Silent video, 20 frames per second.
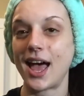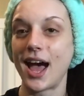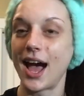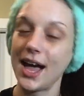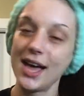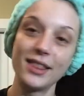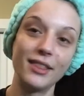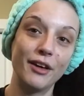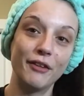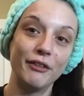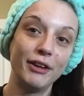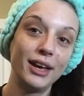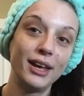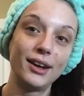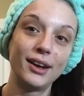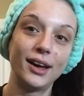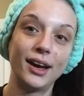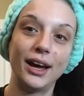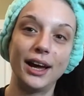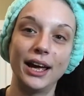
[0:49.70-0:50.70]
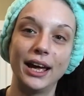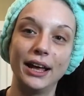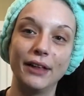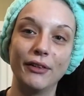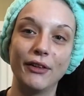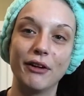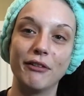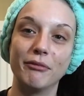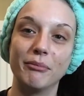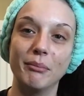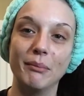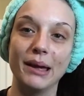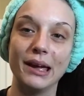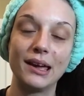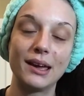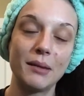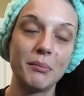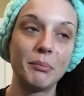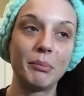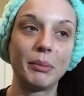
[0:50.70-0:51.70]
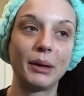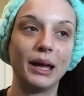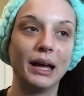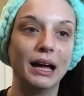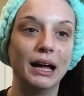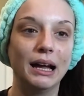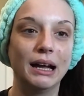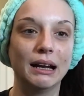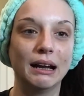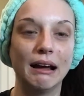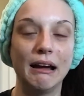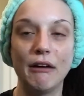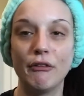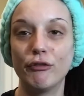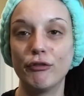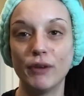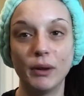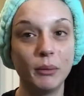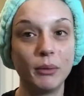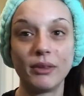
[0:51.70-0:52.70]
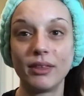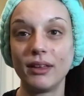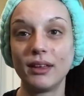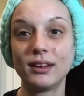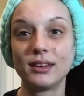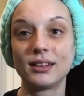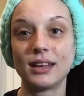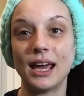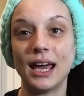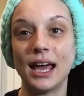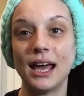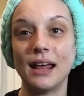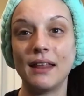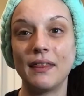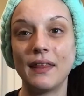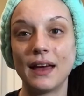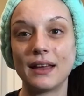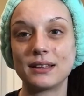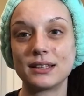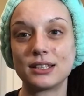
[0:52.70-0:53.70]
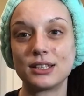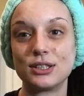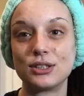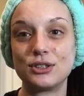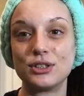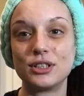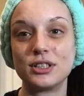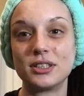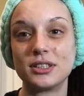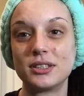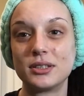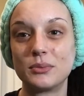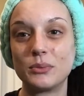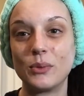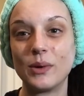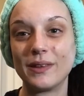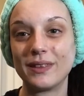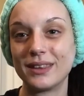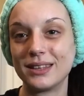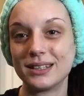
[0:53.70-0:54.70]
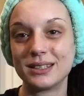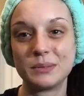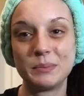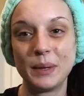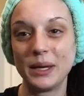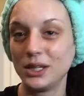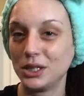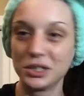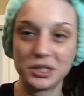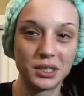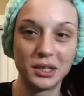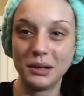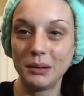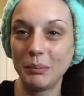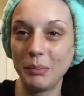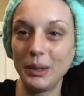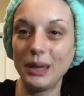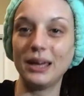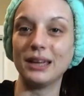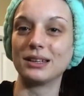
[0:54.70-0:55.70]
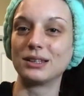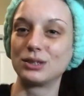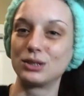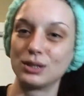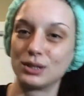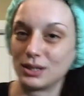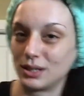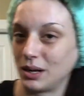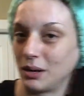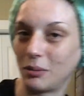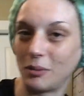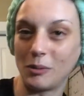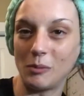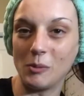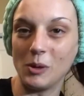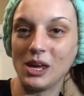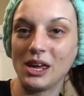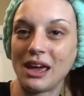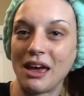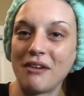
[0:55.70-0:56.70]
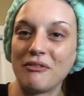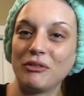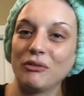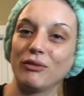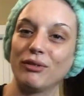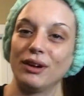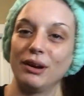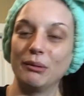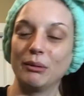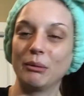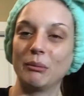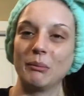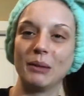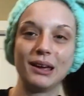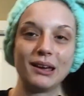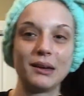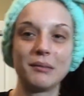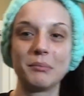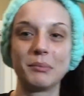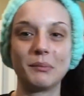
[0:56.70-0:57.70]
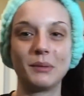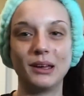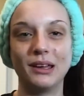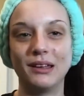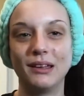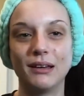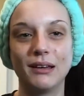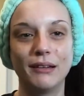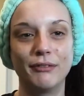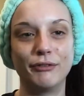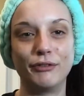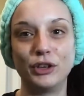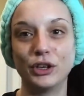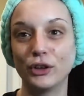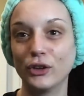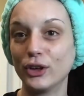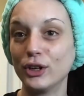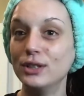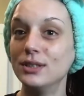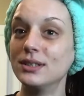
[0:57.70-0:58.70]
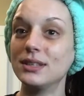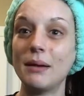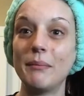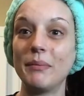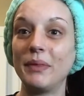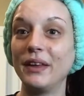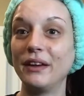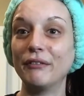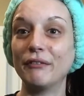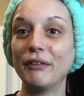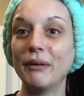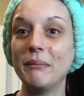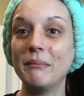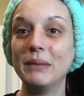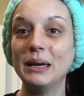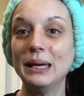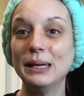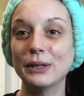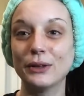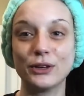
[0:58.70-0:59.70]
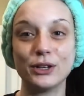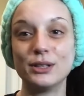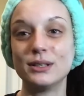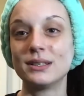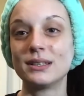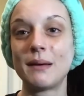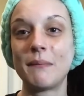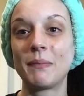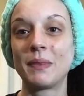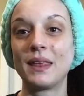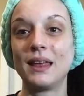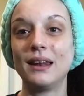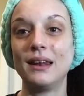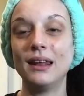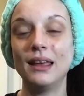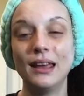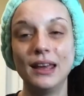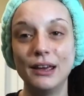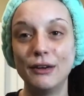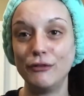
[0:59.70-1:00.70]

I love it. I love makeup and I have fun with it, and that's just what this page is going to be. It's just going to be me having fun with makeup. If you learn something from me, you learn something.